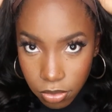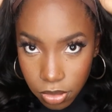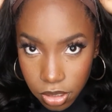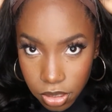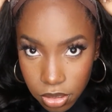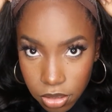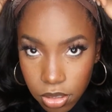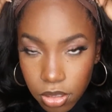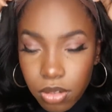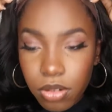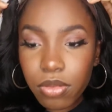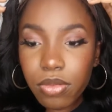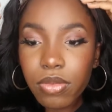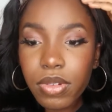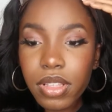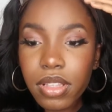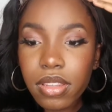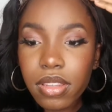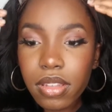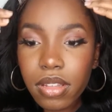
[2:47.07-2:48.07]
we're gonna go
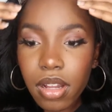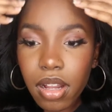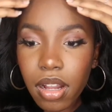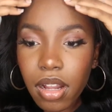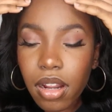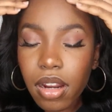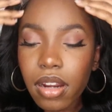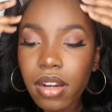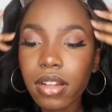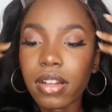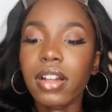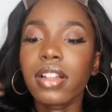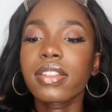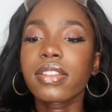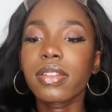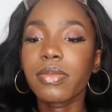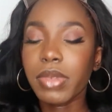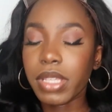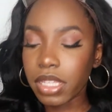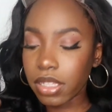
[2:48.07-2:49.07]
with our got
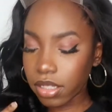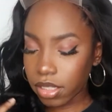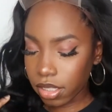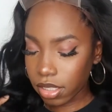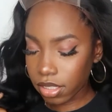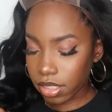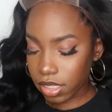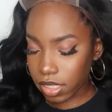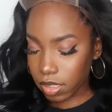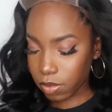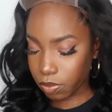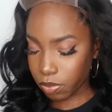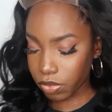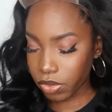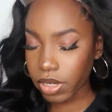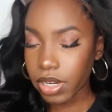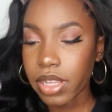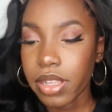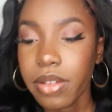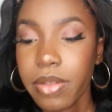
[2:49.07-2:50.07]
to be
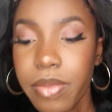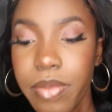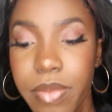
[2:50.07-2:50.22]
spray.